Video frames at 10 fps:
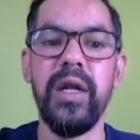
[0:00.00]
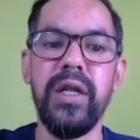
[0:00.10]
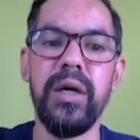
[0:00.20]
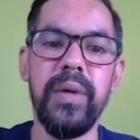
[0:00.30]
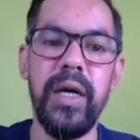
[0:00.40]

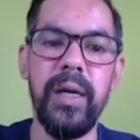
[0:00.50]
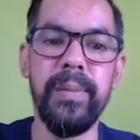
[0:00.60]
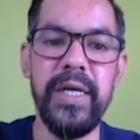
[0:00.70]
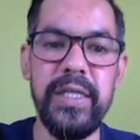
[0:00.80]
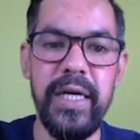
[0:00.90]
The word
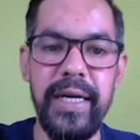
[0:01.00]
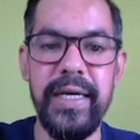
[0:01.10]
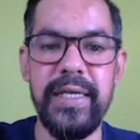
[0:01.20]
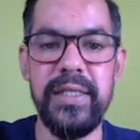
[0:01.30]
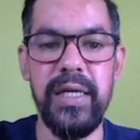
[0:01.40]
budget
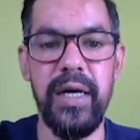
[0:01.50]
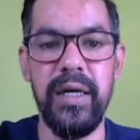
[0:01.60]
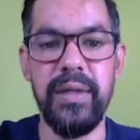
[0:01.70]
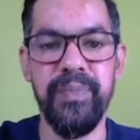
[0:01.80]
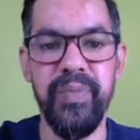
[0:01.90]
is
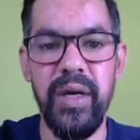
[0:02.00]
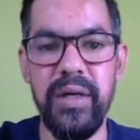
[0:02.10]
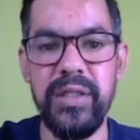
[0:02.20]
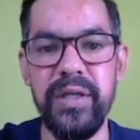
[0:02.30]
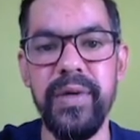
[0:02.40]

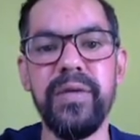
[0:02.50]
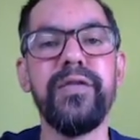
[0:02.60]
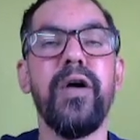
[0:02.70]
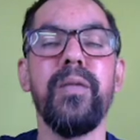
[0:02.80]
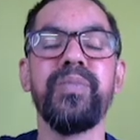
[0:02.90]
driven
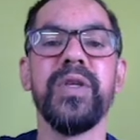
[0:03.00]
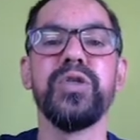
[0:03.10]
from,